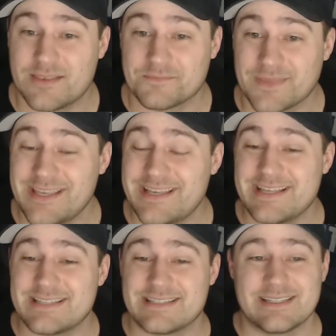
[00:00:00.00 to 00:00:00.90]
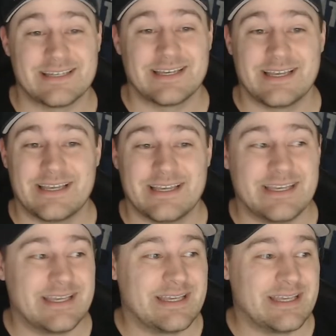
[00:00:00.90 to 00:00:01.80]
It
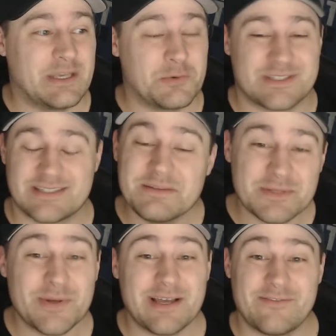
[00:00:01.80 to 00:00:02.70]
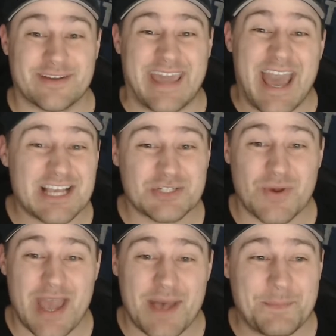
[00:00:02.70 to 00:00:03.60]
was somewhat of a cash
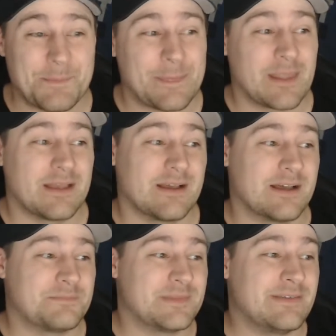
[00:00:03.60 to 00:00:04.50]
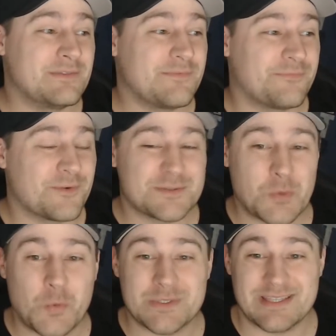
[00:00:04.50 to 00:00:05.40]
grab. Even the first
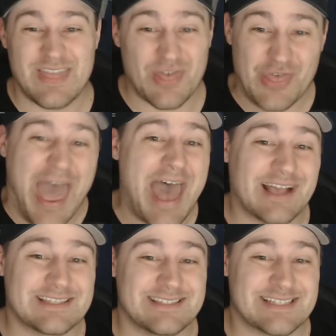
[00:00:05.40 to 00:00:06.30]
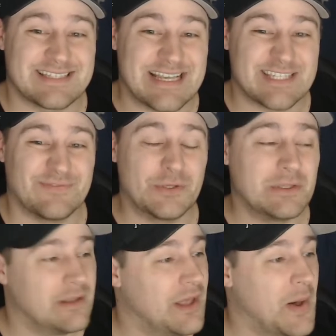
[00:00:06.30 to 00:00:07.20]
one wasn't that
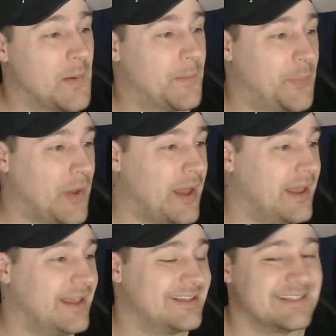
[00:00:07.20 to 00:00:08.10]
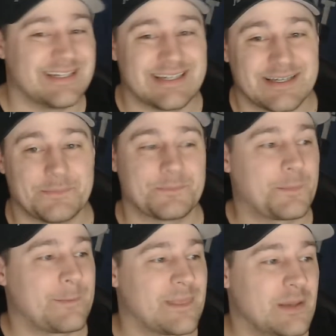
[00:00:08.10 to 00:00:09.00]
successful, but
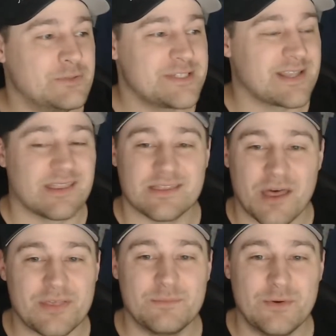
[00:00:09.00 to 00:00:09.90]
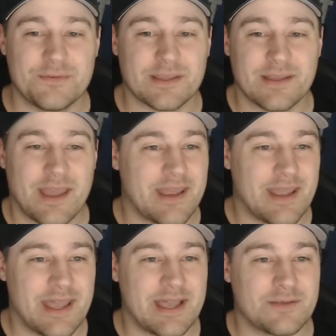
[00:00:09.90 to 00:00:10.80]
it was just a nothing movie.
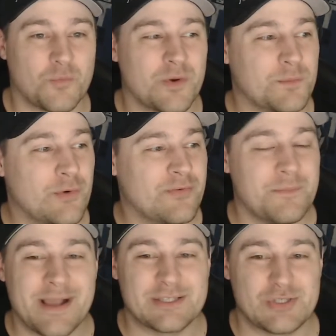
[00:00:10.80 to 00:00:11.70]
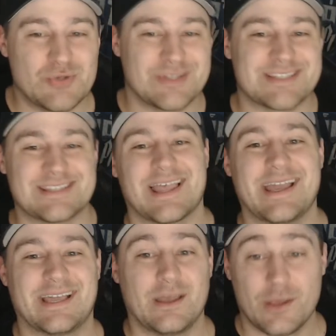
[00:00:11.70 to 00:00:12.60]
And when a movie makes you
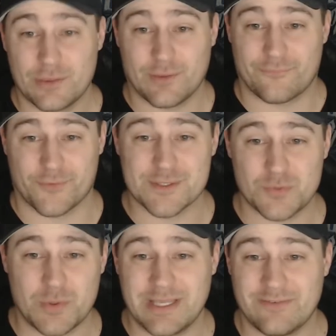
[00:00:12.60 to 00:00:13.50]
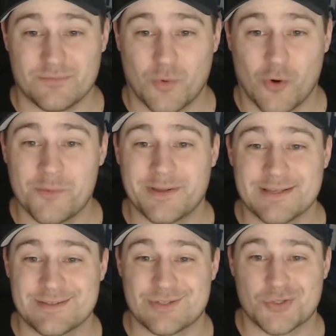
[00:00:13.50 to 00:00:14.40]
dislike the first one even more because
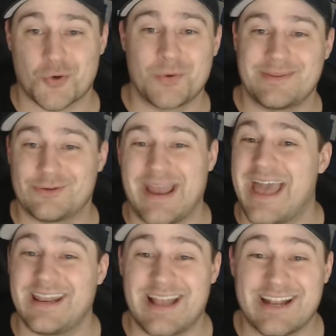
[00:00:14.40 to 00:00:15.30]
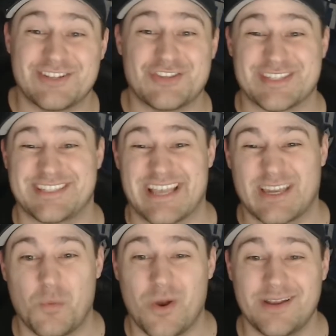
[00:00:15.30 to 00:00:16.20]
of the story that they're adding on to the
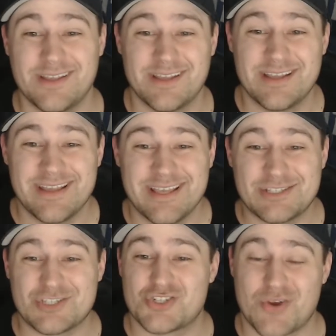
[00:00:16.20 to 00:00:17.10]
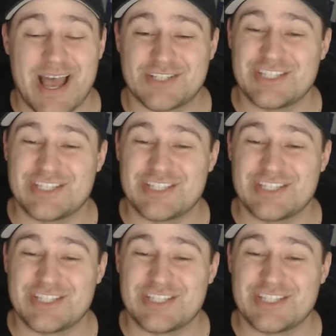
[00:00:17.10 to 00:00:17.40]
second one, it's just trash.